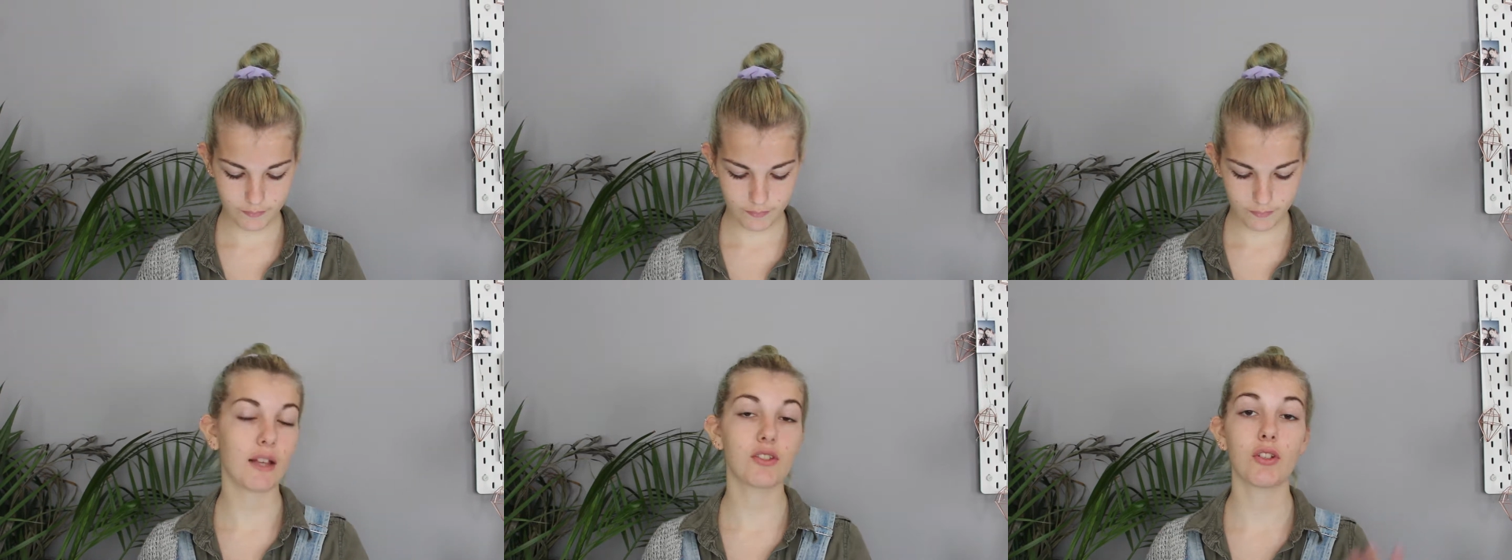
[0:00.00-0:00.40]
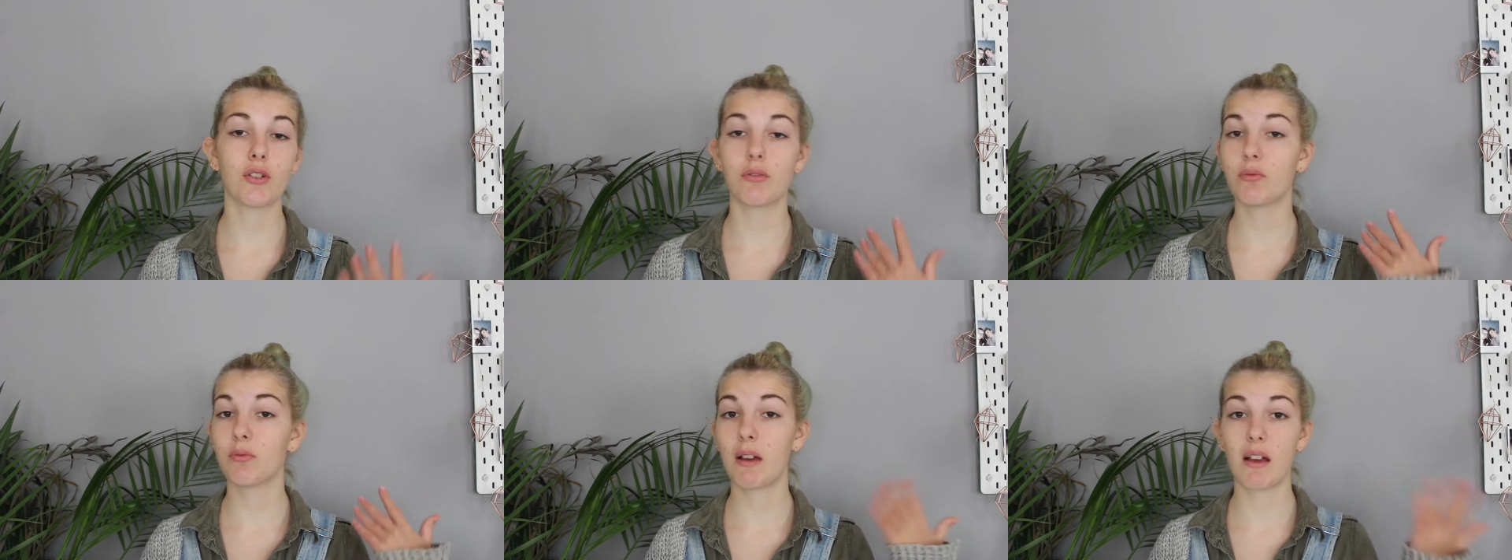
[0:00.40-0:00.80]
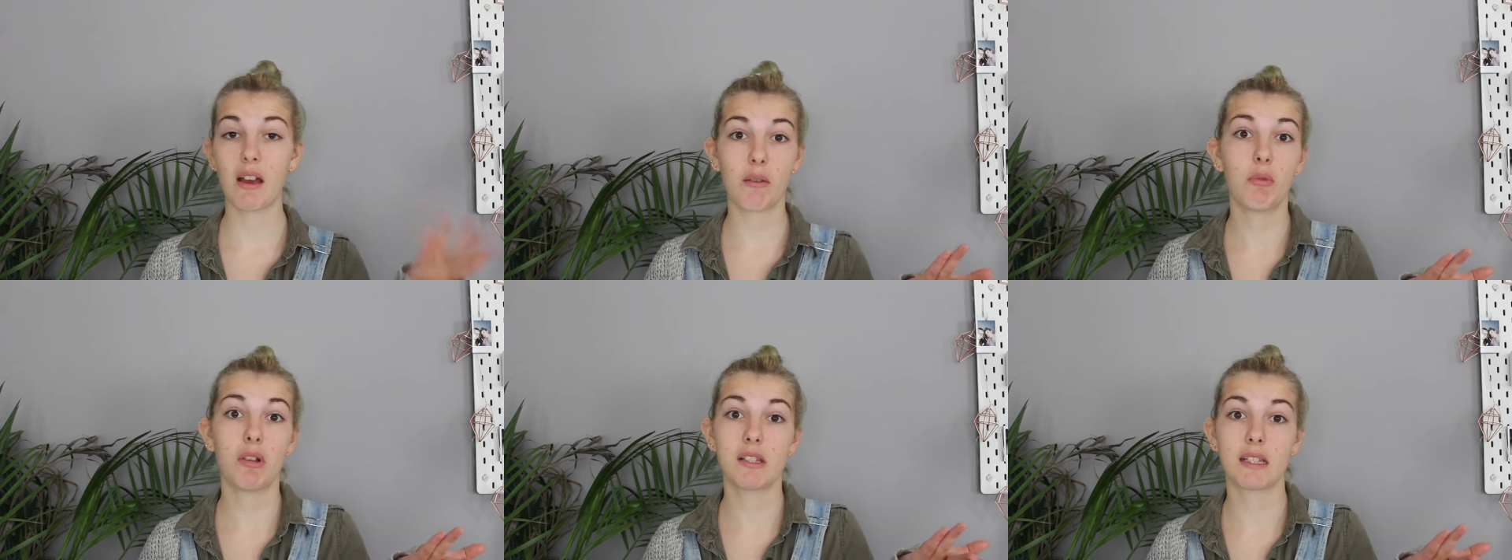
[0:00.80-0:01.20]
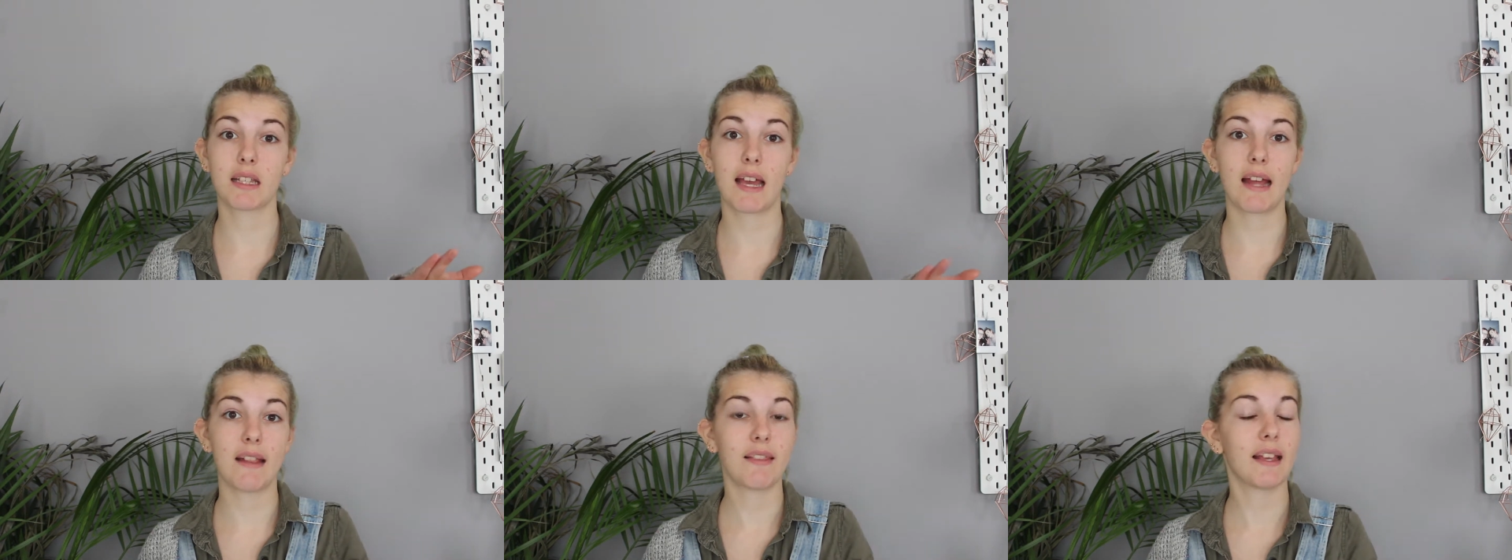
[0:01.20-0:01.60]
Yeah, so once
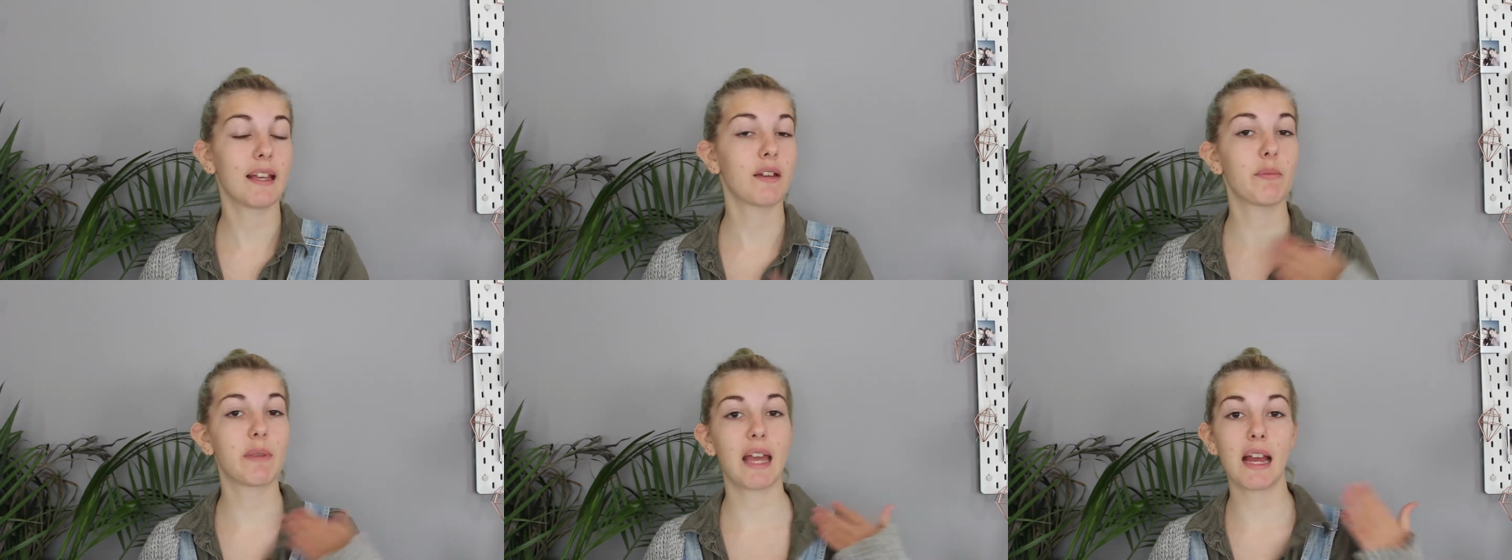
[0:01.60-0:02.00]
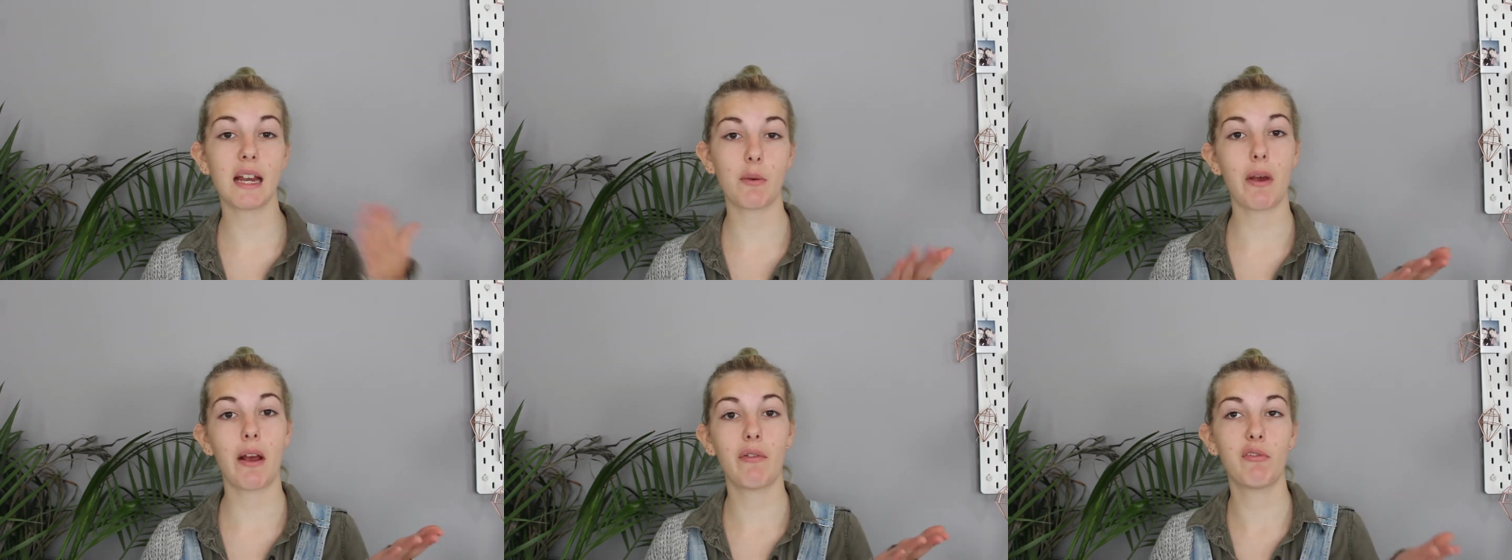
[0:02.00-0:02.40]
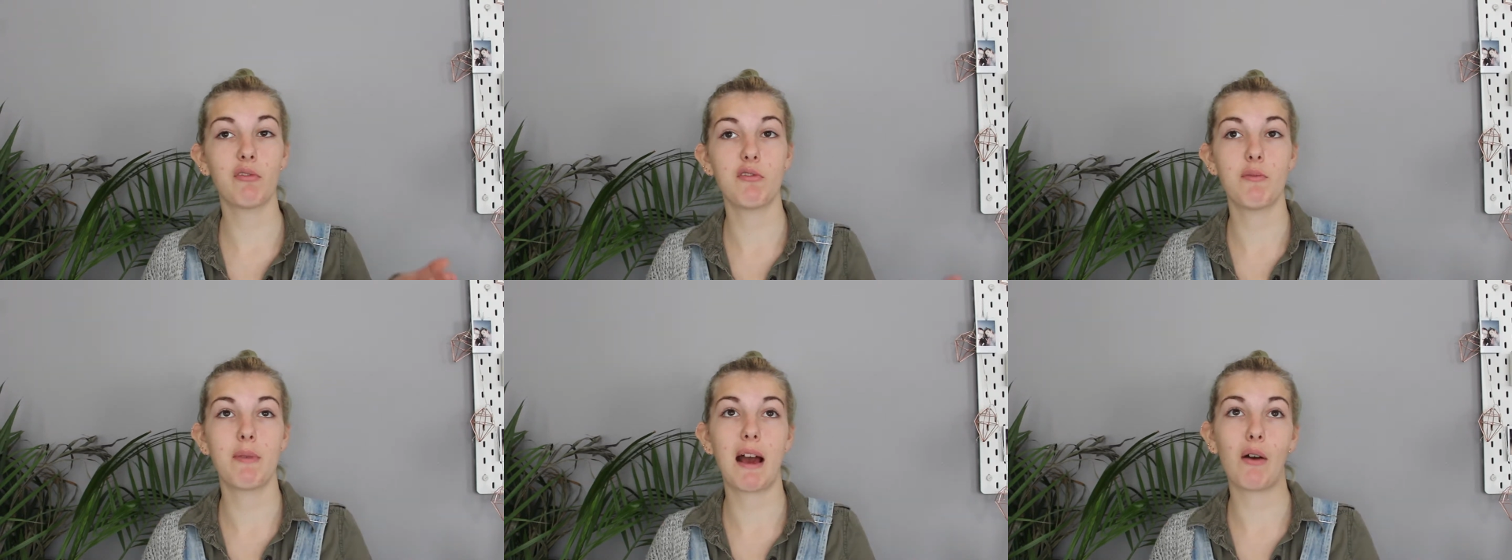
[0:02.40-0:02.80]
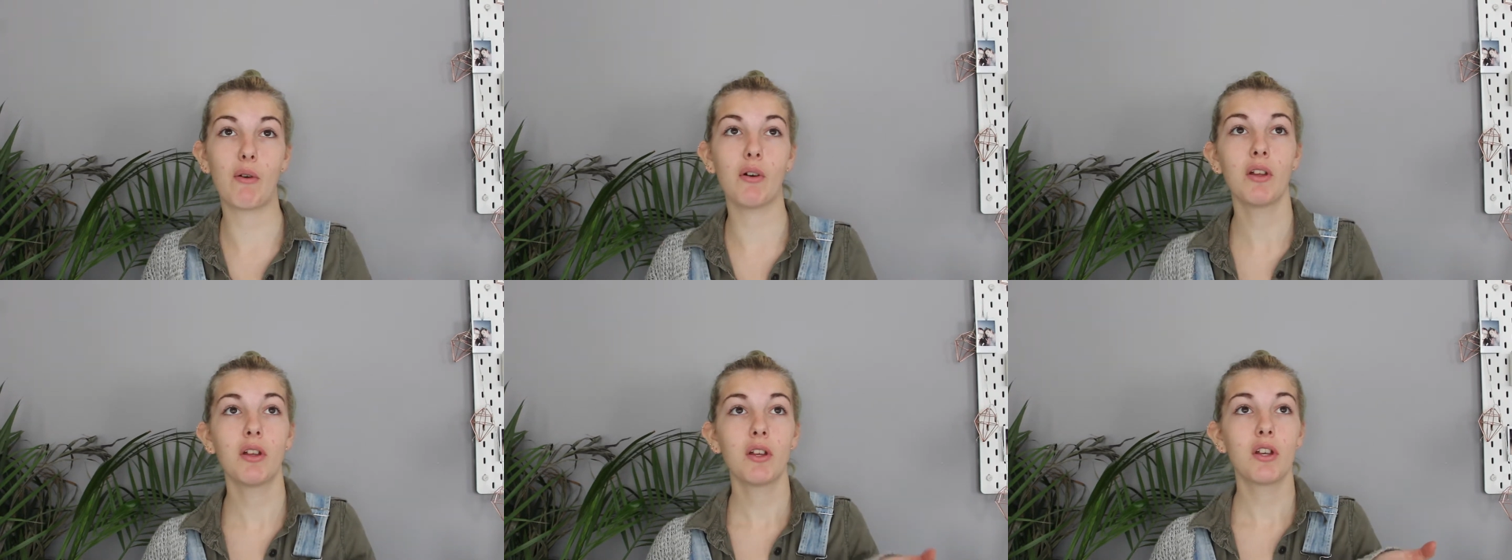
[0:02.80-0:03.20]
again, they can be anywhere from
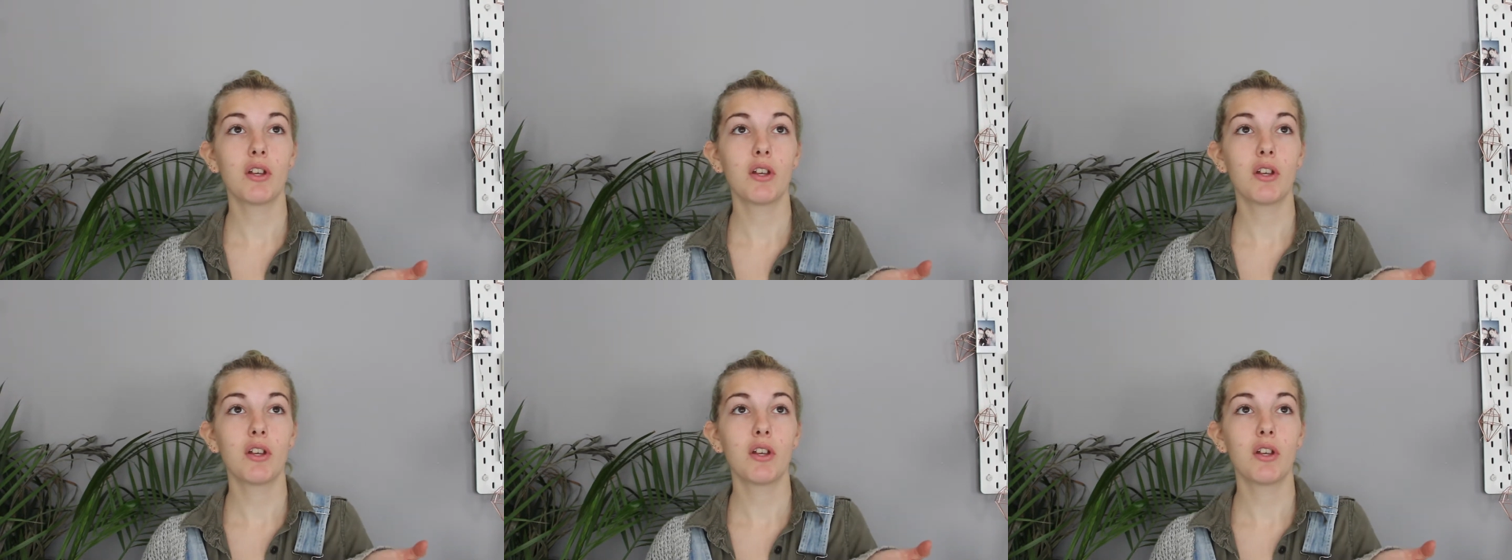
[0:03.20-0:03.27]
about